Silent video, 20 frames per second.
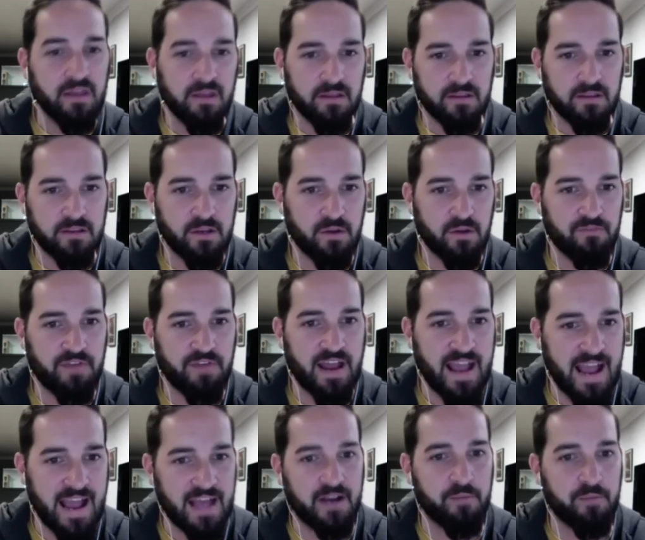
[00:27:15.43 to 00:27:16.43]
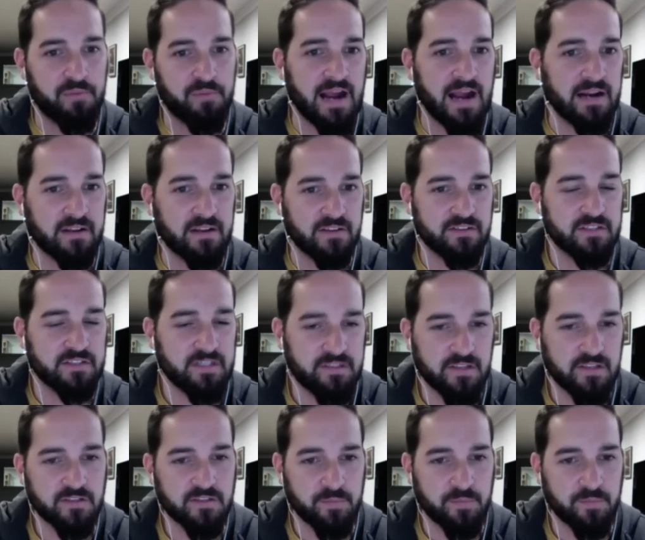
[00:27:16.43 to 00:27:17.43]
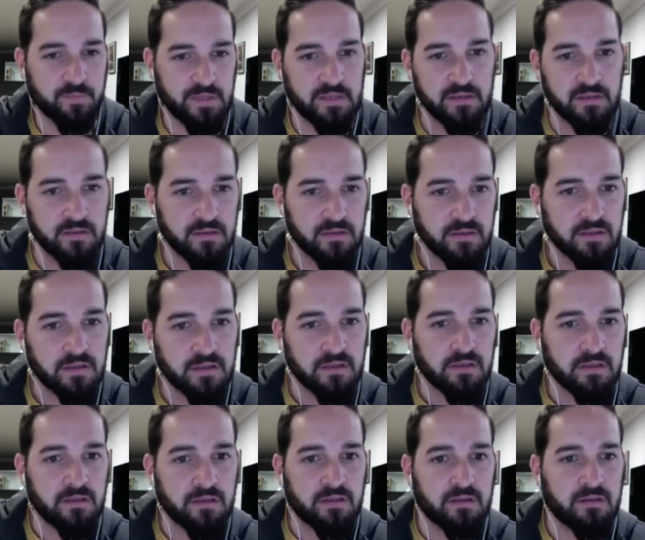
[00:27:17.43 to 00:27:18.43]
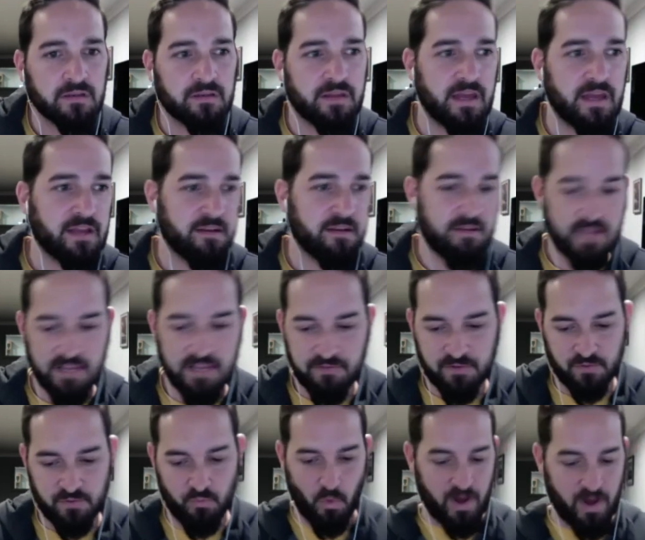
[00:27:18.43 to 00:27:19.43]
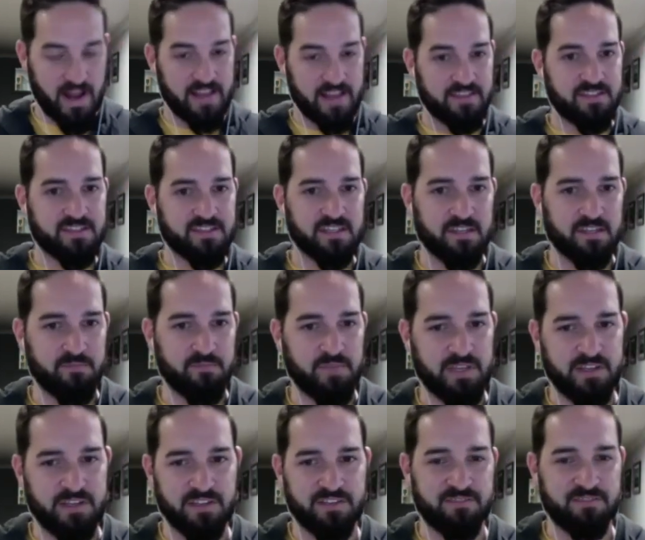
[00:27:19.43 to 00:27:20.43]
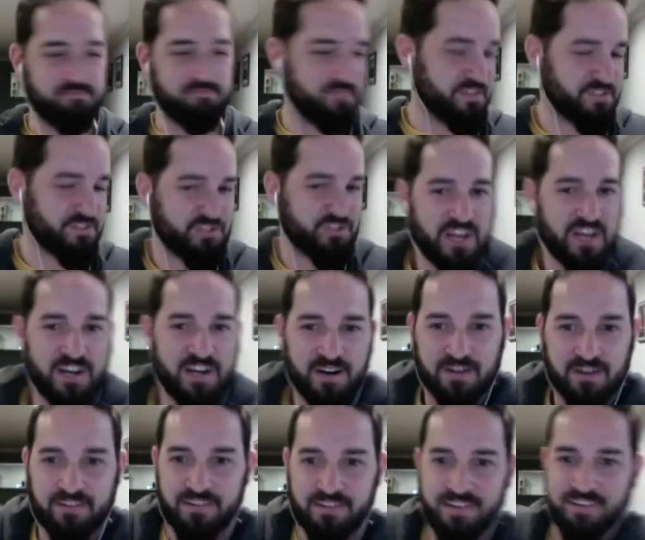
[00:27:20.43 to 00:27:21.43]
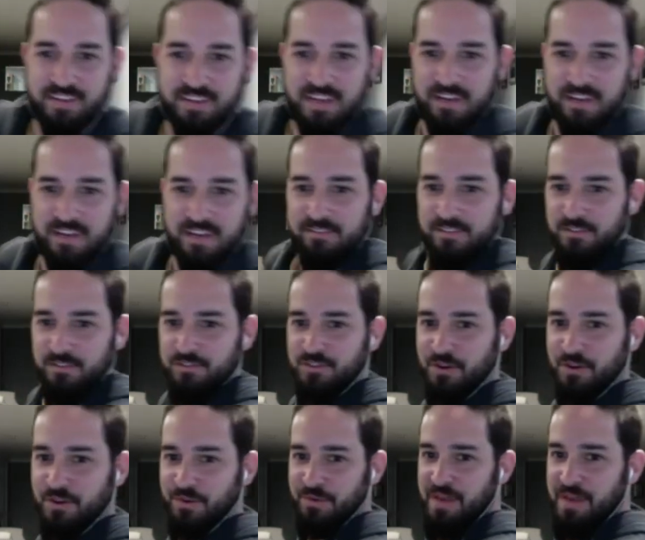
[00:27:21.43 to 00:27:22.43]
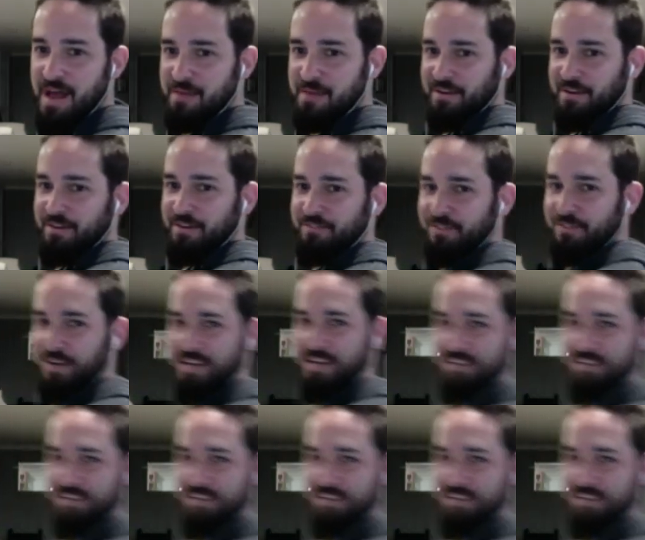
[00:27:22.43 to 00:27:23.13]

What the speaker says: you know, if I had a practice and a discipline that even when I sit, because this chair is like so not good for it, it's